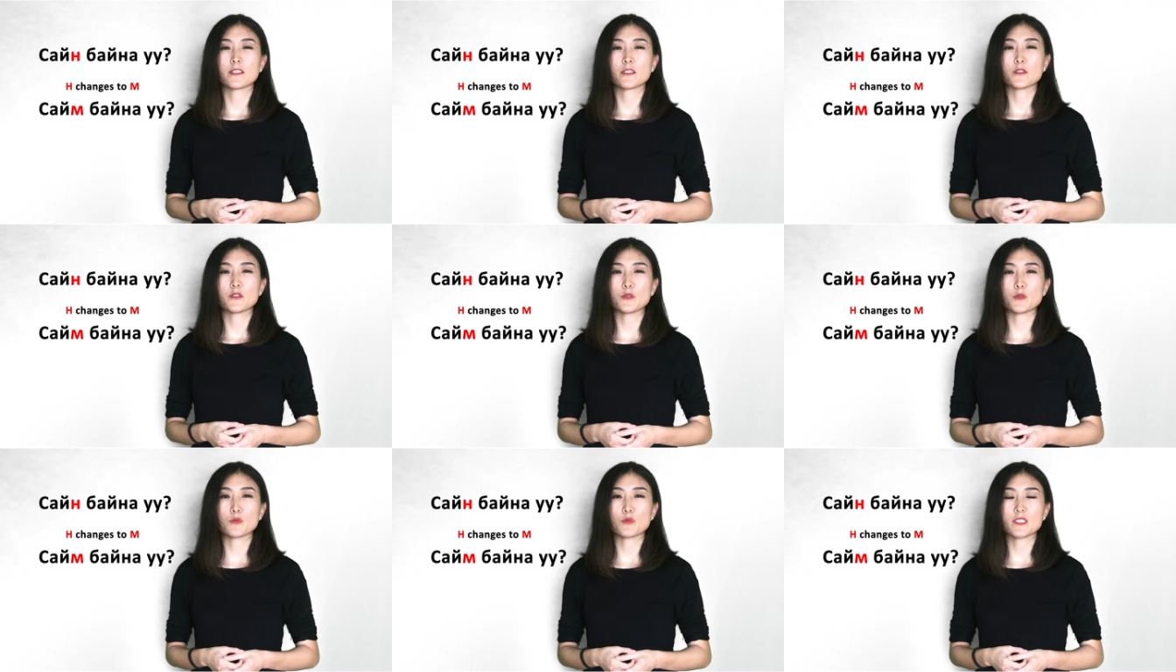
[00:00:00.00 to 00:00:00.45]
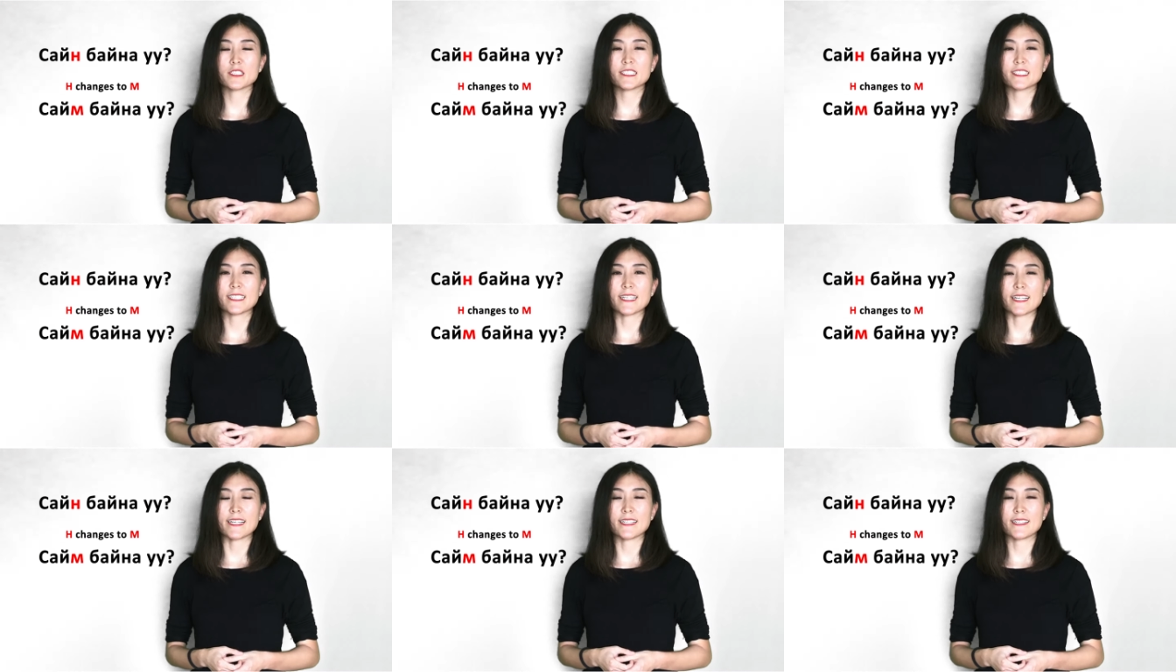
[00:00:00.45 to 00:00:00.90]
you would
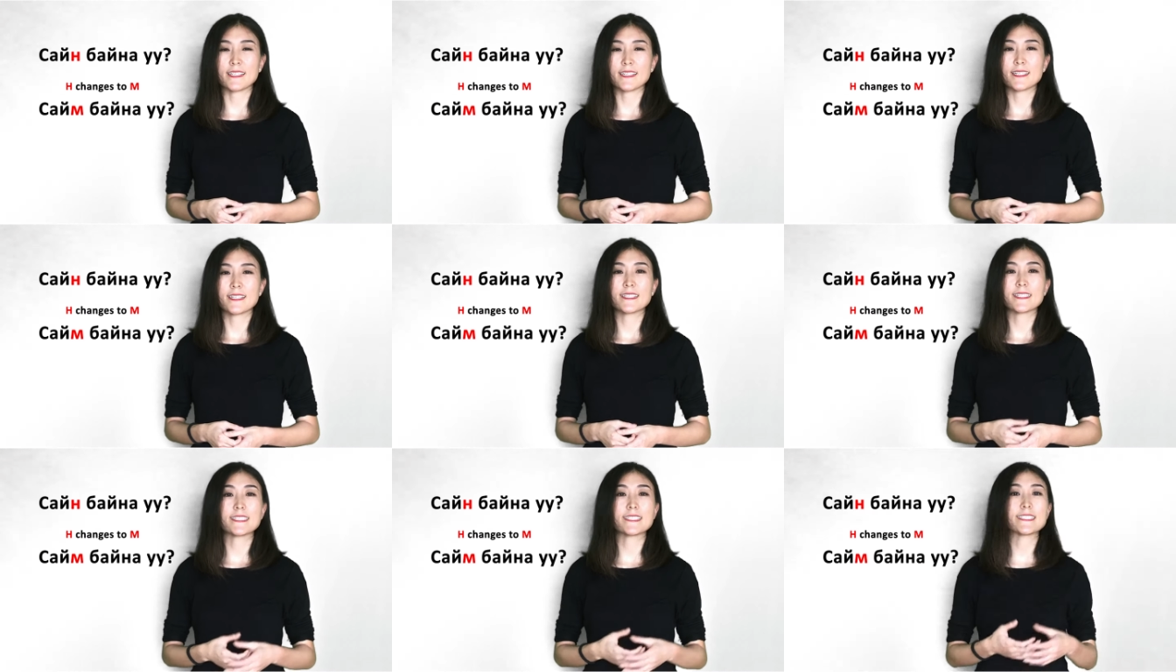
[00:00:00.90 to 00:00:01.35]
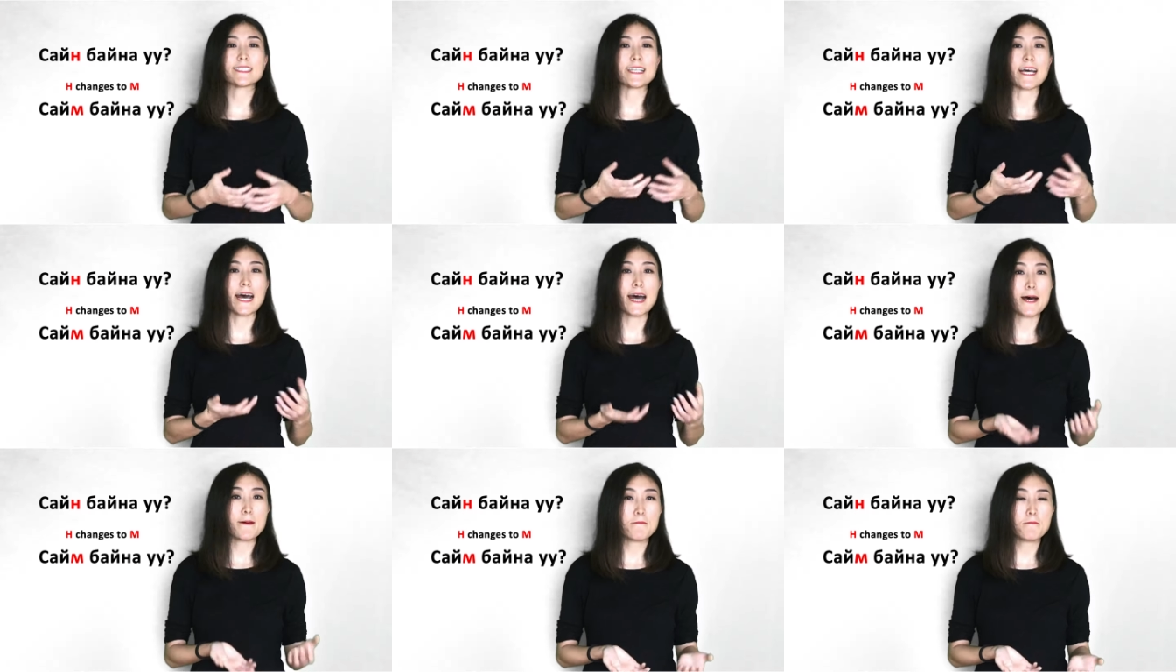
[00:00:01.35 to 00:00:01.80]
say
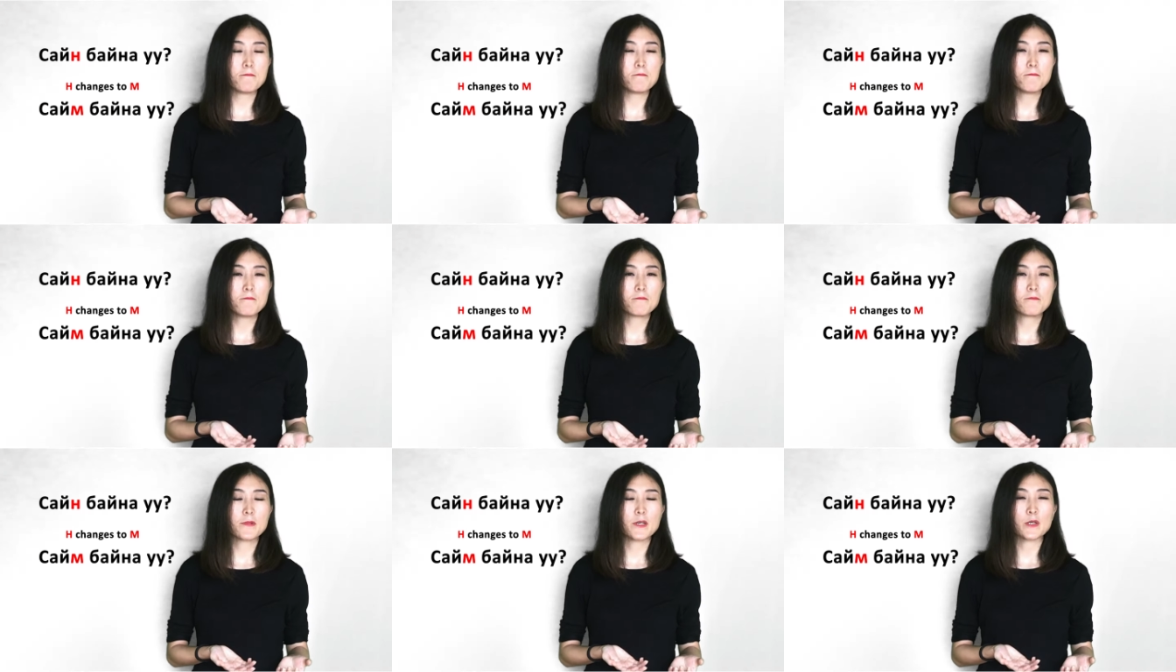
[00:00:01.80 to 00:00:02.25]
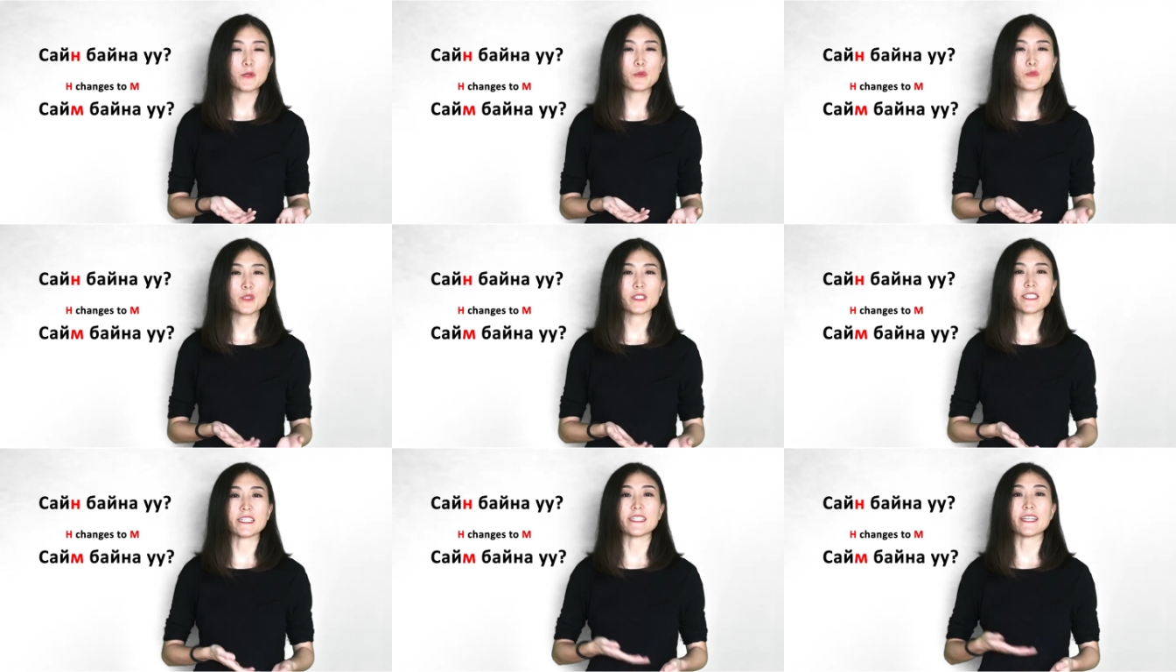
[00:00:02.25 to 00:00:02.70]
san
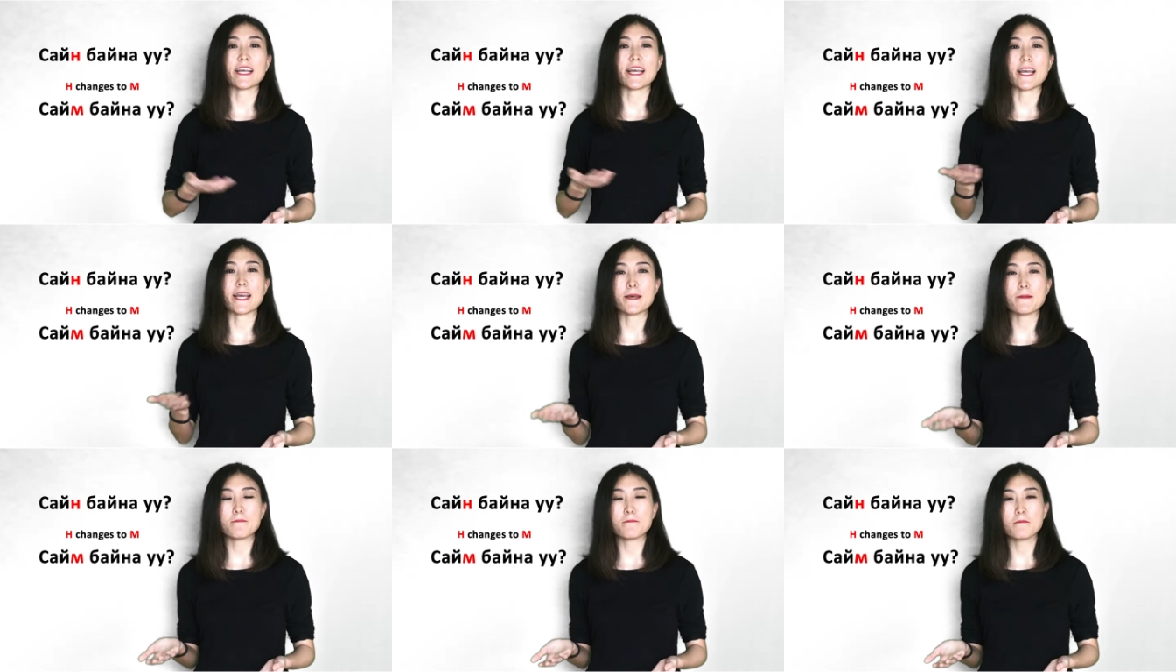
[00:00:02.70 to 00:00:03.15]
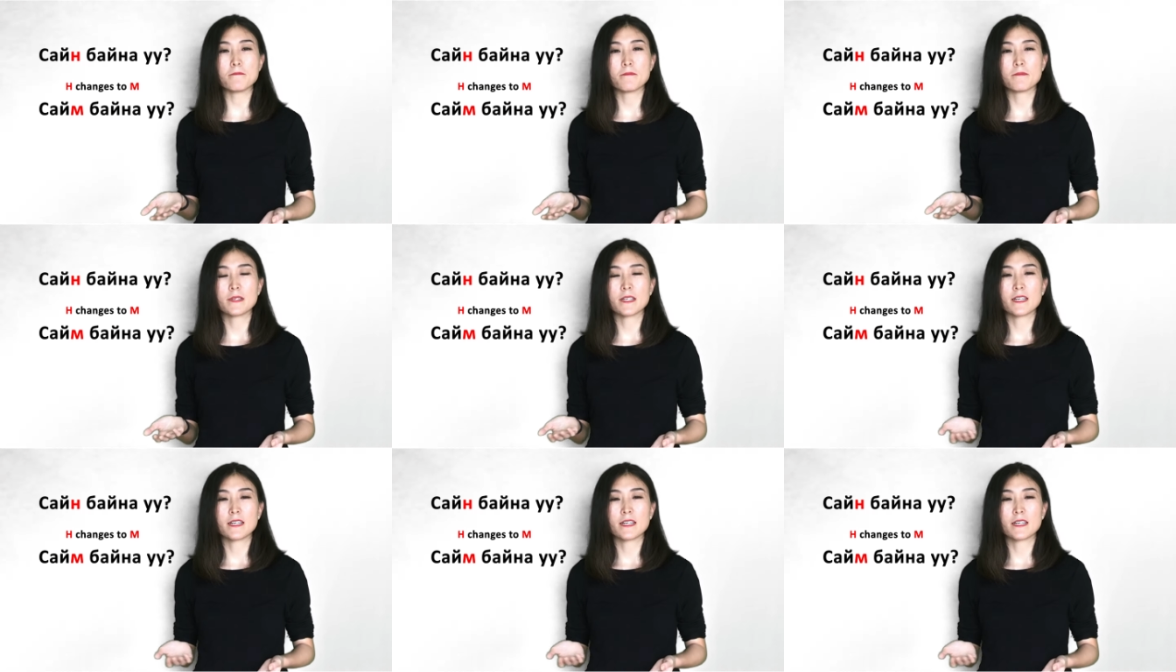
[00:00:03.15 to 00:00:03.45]
with an N,